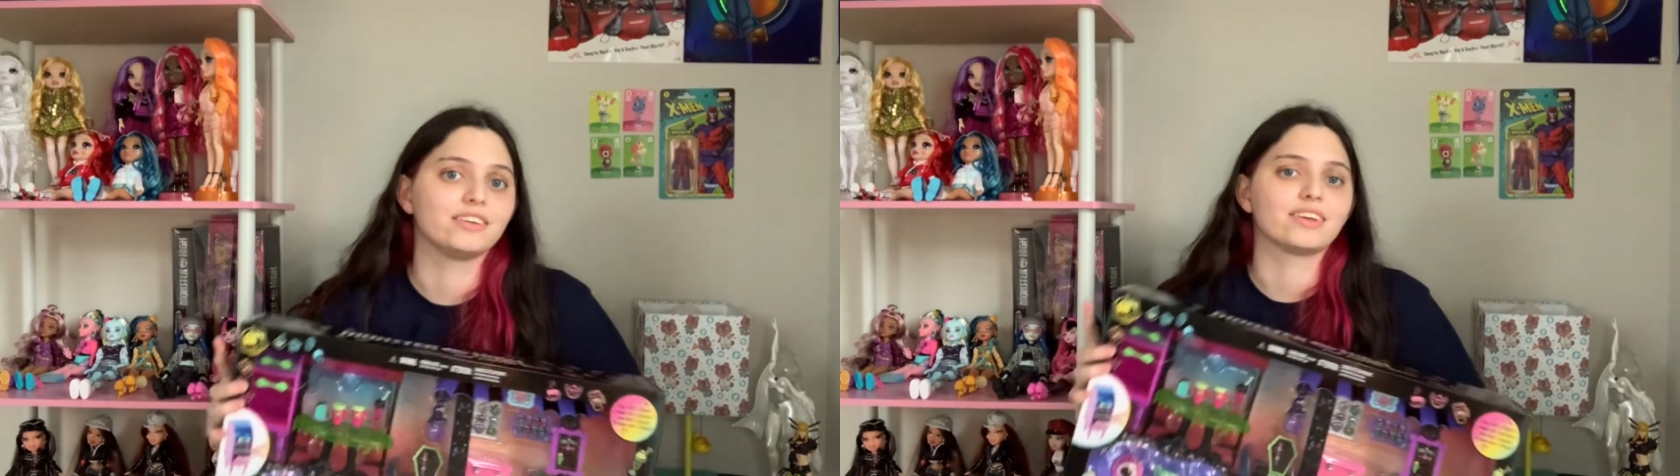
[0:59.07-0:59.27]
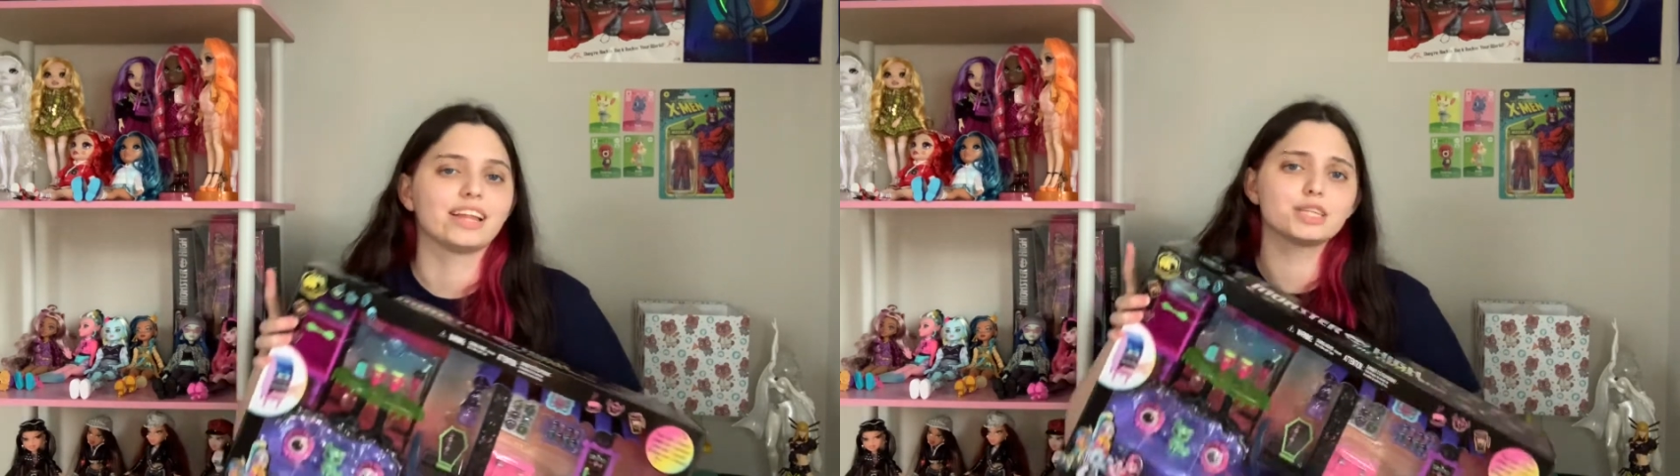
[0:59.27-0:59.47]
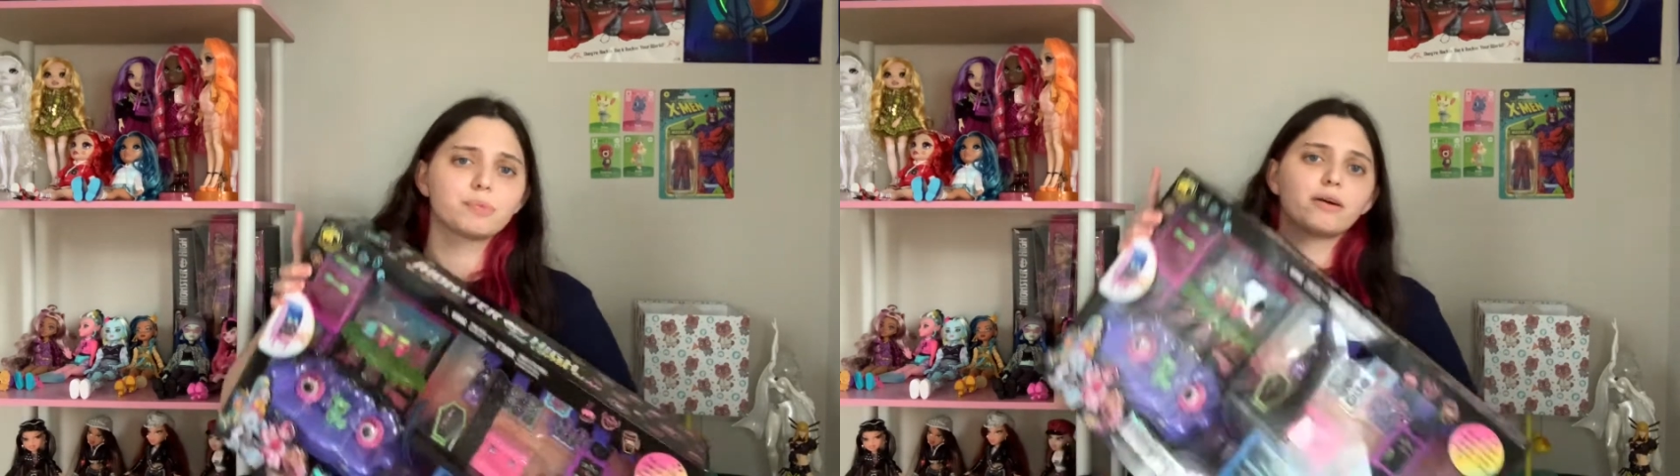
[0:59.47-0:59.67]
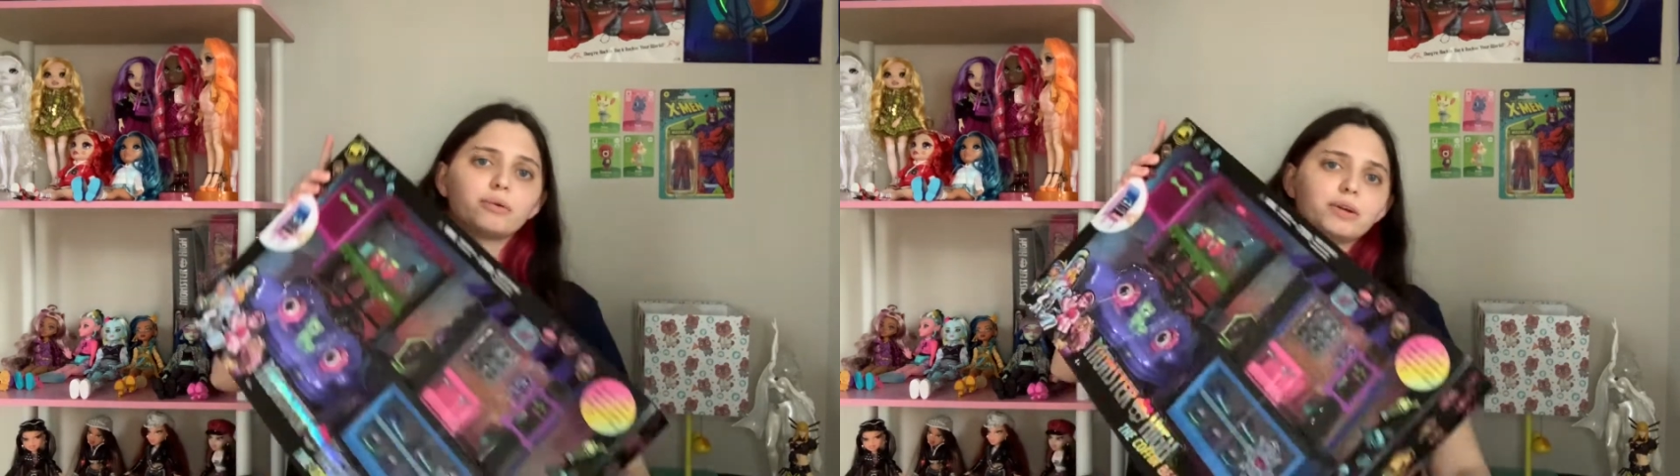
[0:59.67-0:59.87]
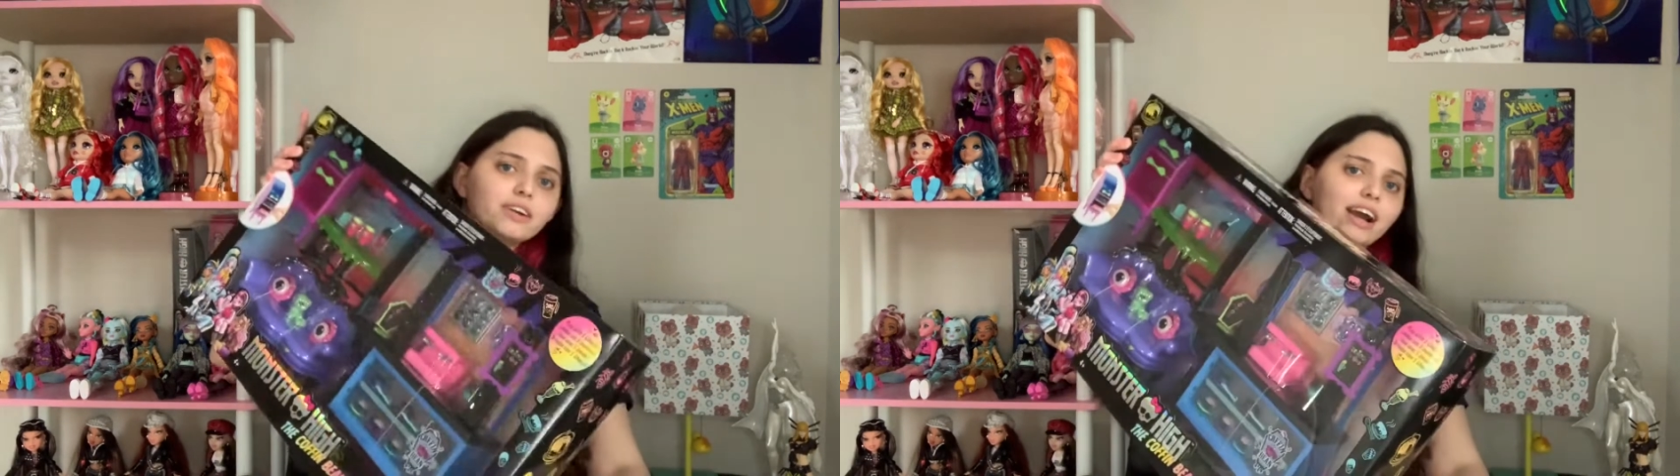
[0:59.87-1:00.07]
and that's probably
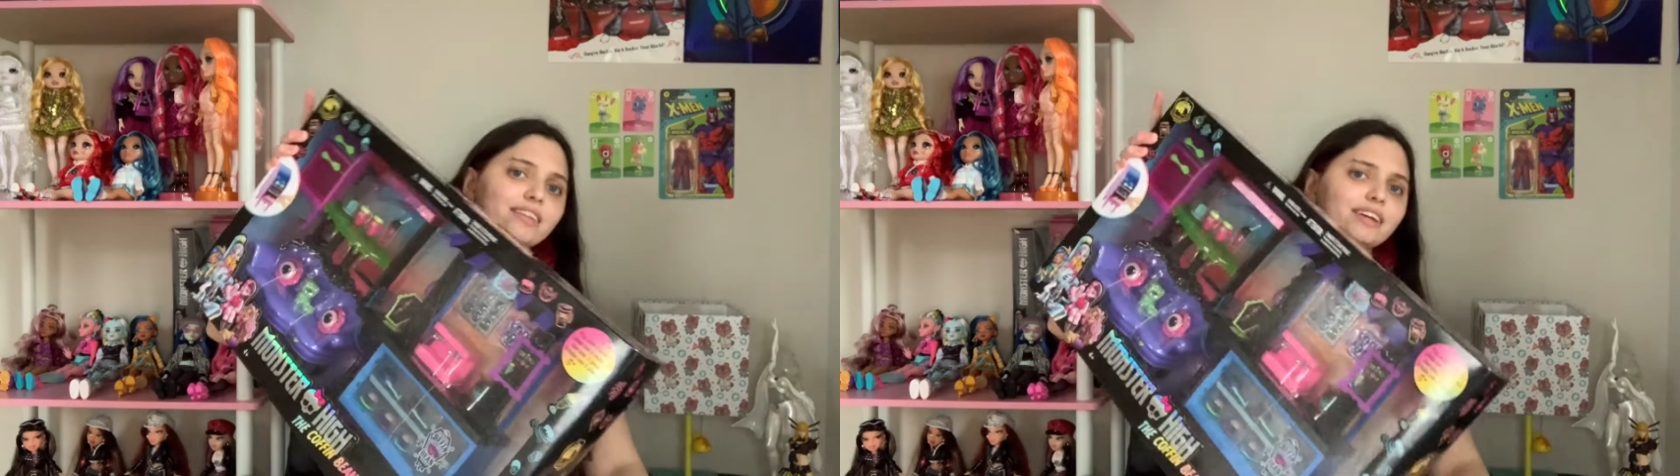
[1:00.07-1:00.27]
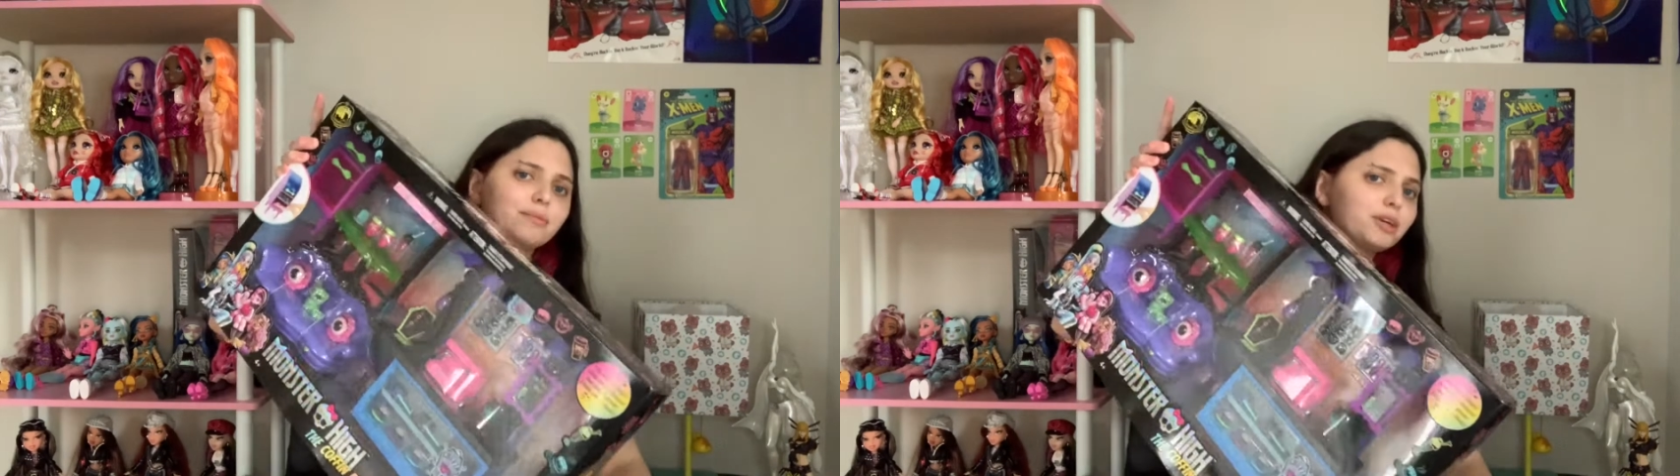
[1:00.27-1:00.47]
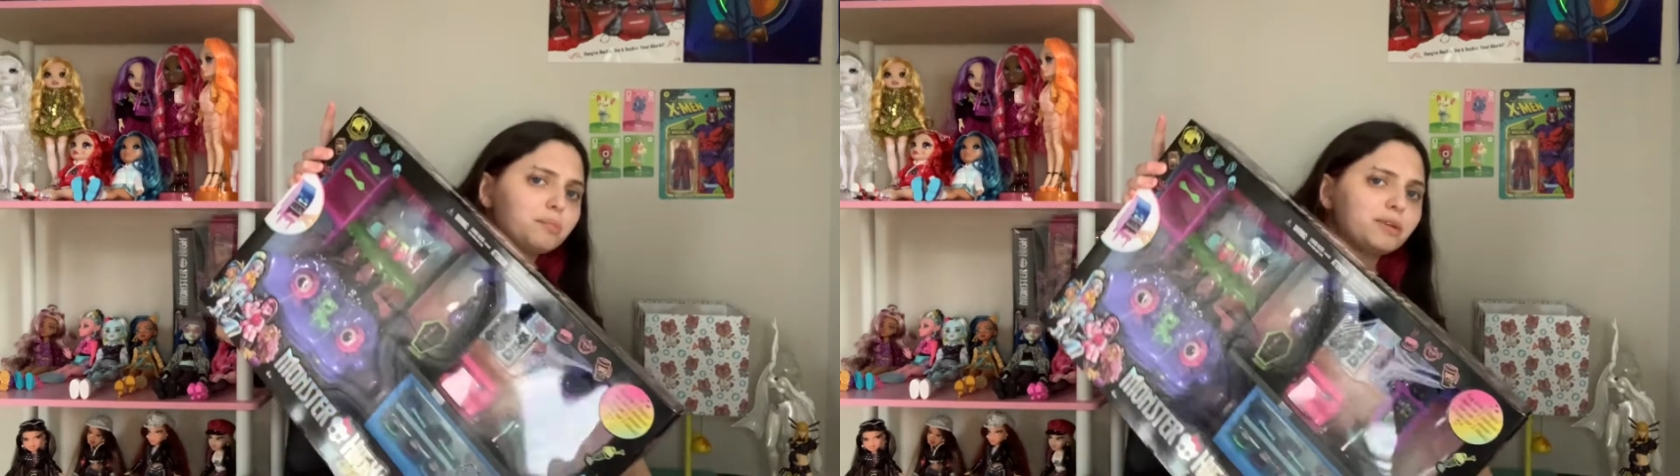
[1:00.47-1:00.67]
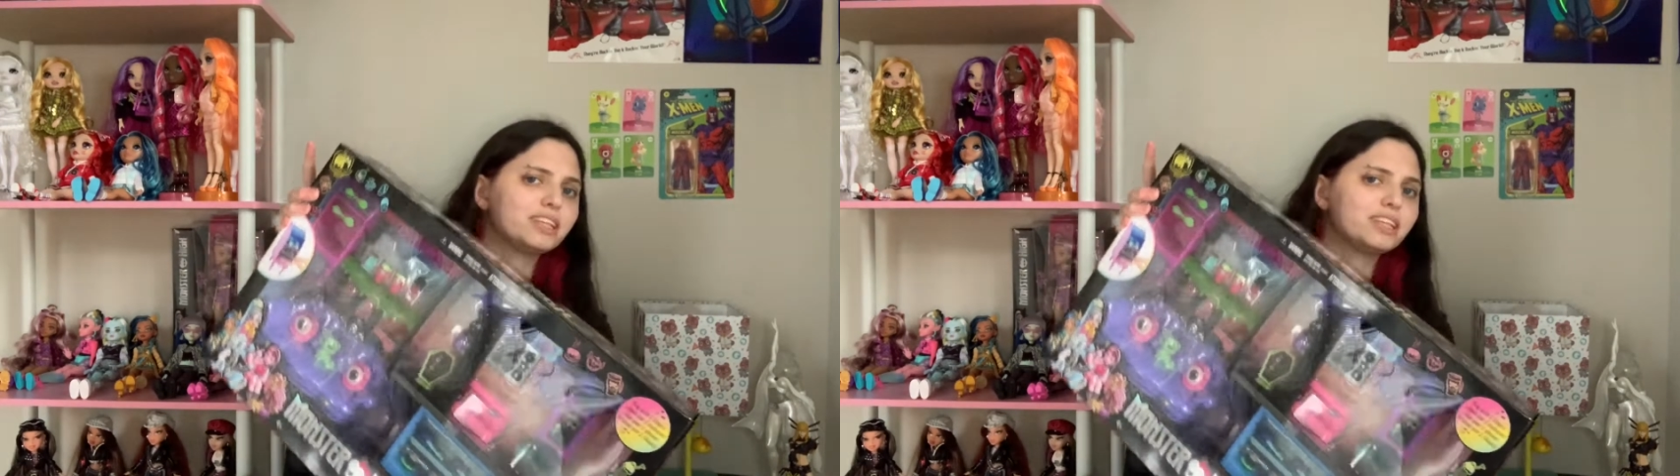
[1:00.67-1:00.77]
where I think I'm gonna put